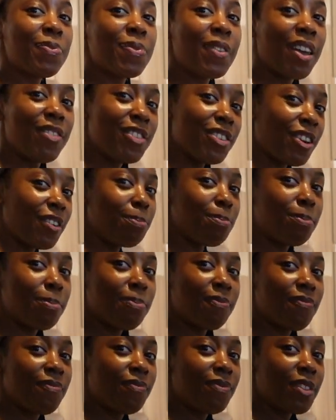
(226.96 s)
Have you tried
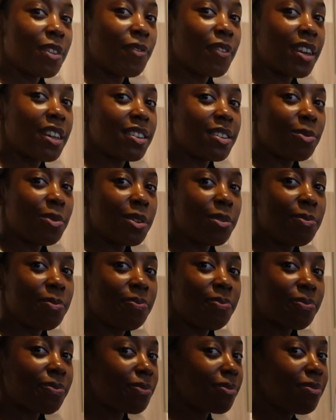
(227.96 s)
Fanta one?
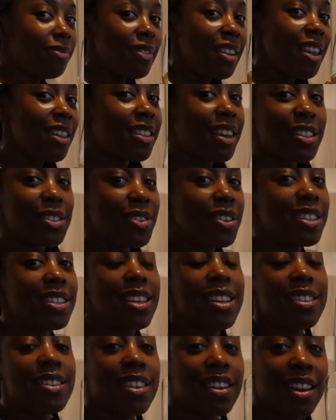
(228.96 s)
I've only had orange. That's what it
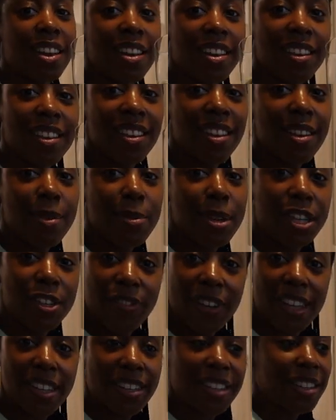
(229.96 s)
tastes like. Peach
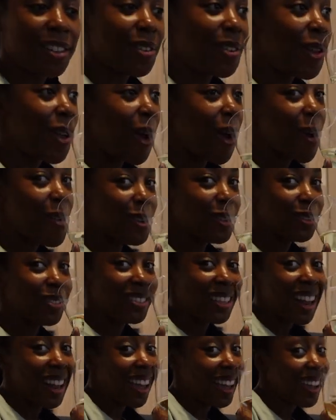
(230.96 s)
Fanta.
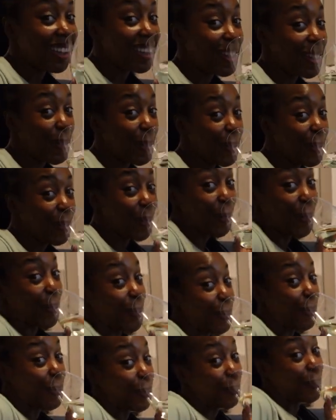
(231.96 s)
I like it.